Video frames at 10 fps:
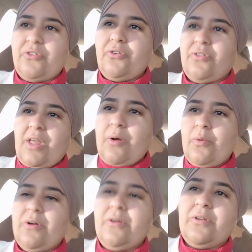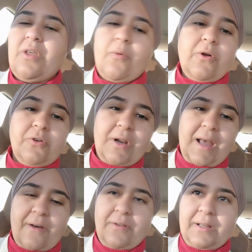So they weren't going to
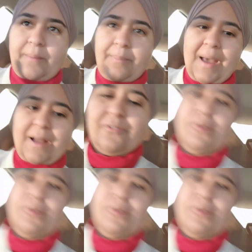have like a back.